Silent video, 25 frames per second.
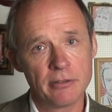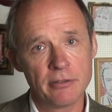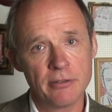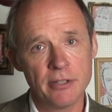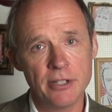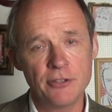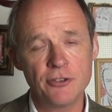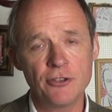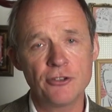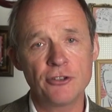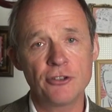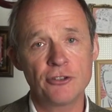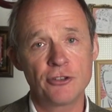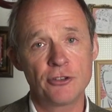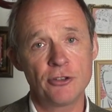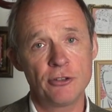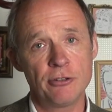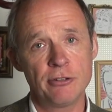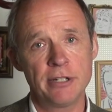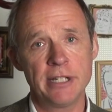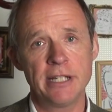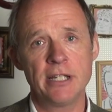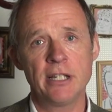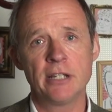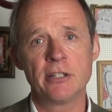This is a
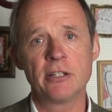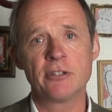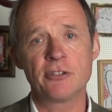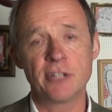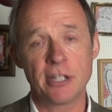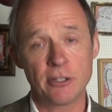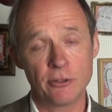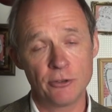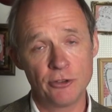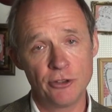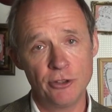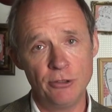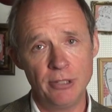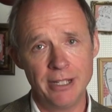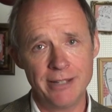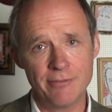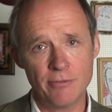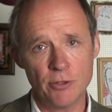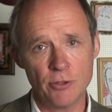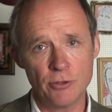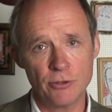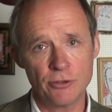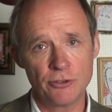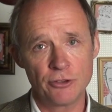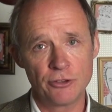story set on two
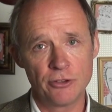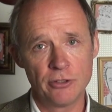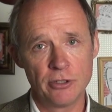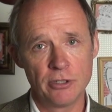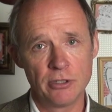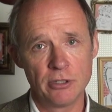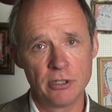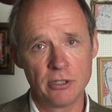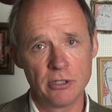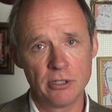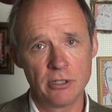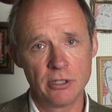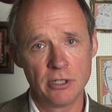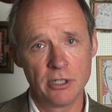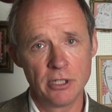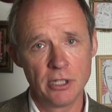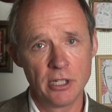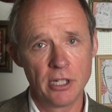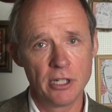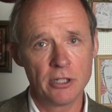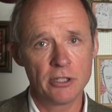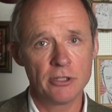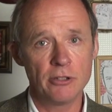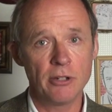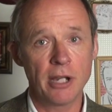levels.
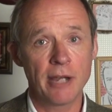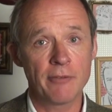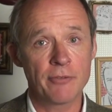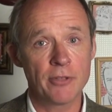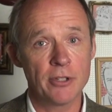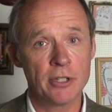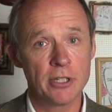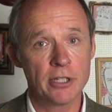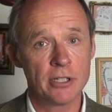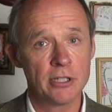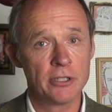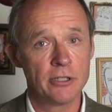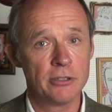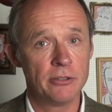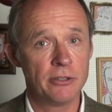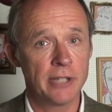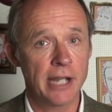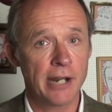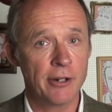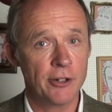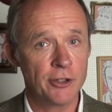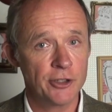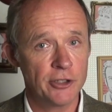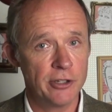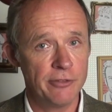You have the
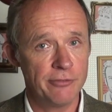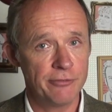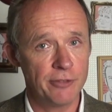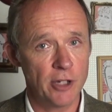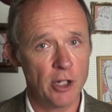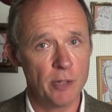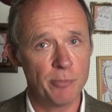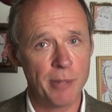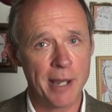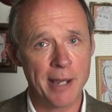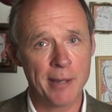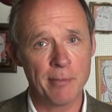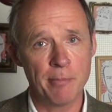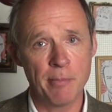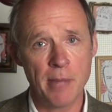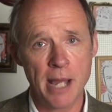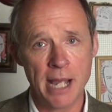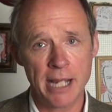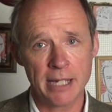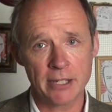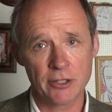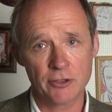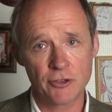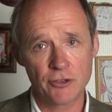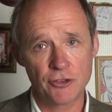narrative about
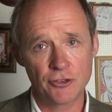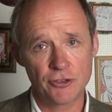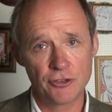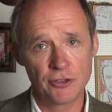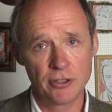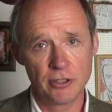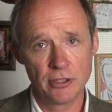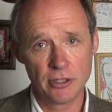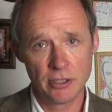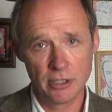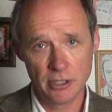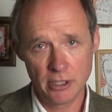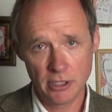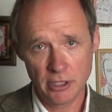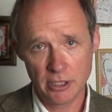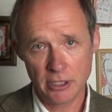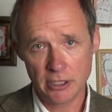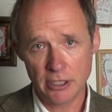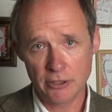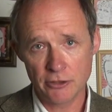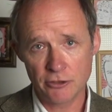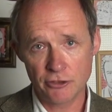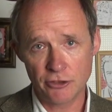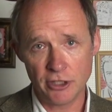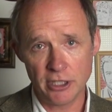Max
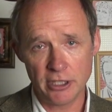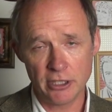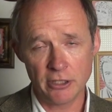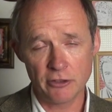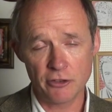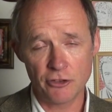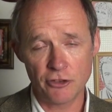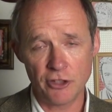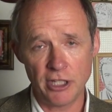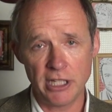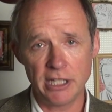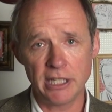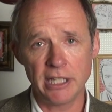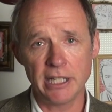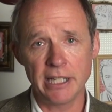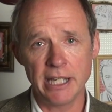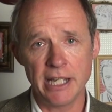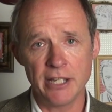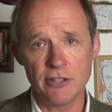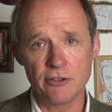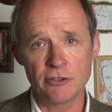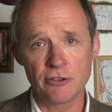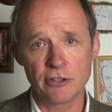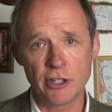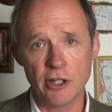seeking
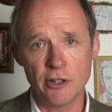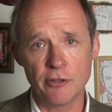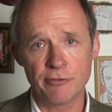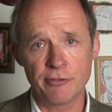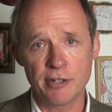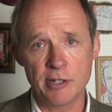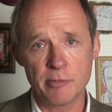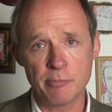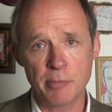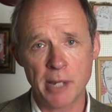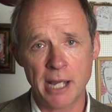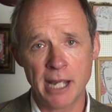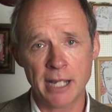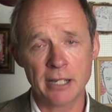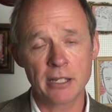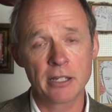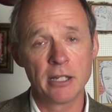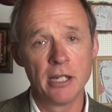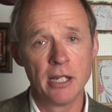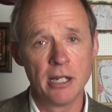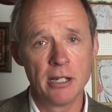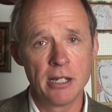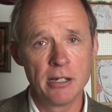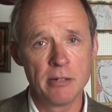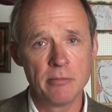his girlfriend back,
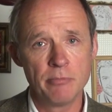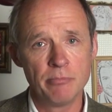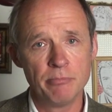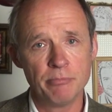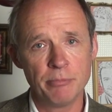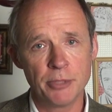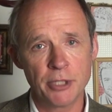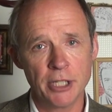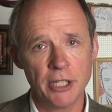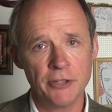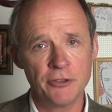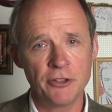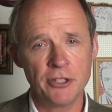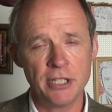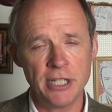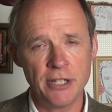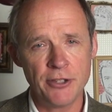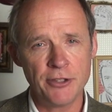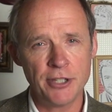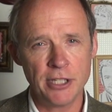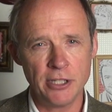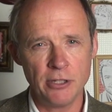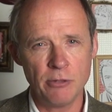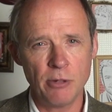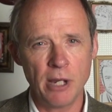but underneath
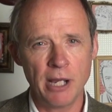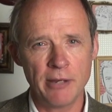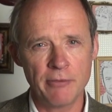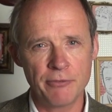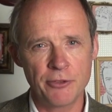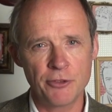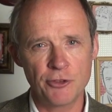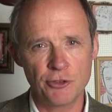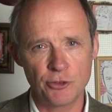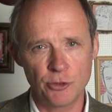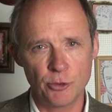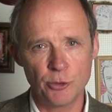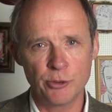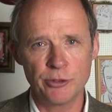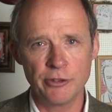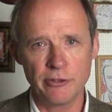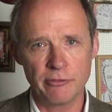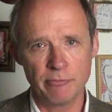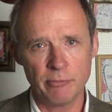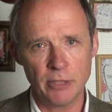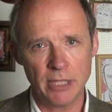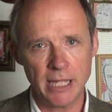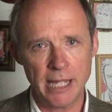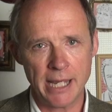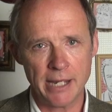it you have the story of
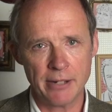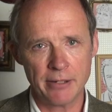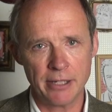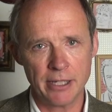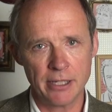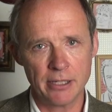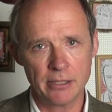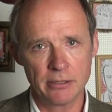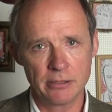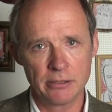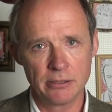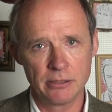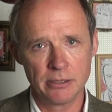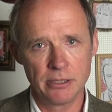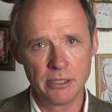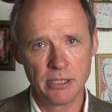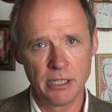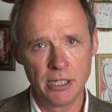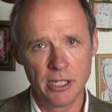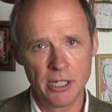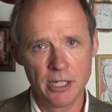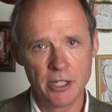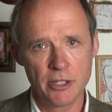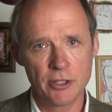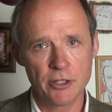malaria,
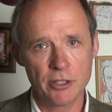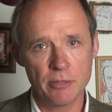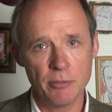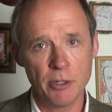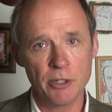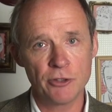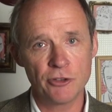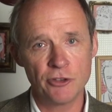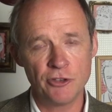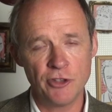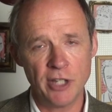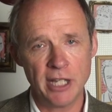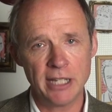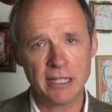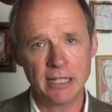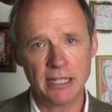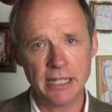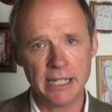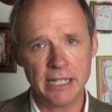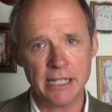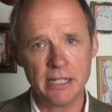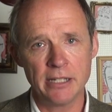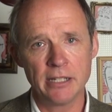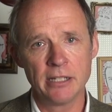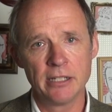the most
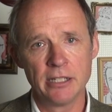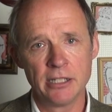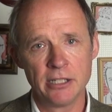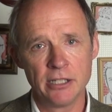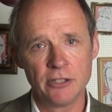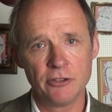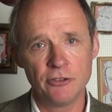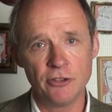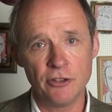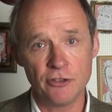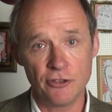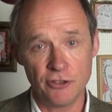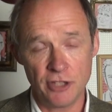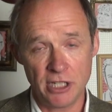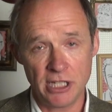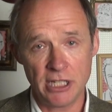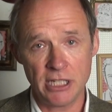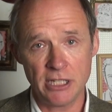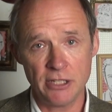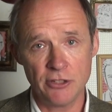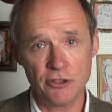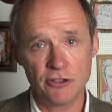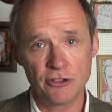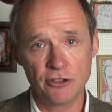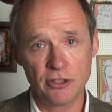deadly
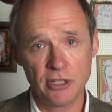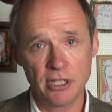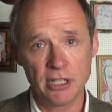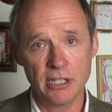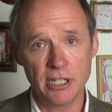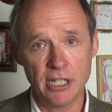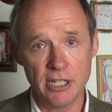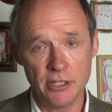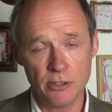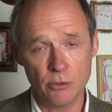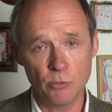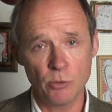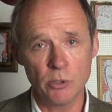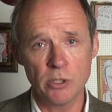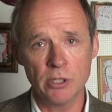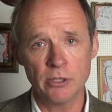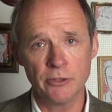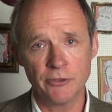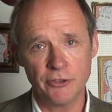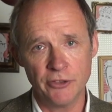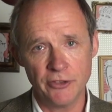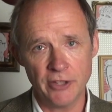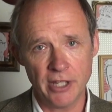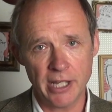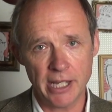disease in the world
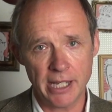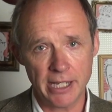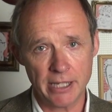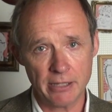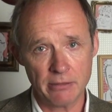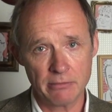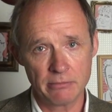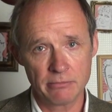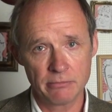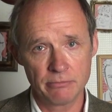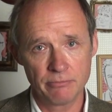today,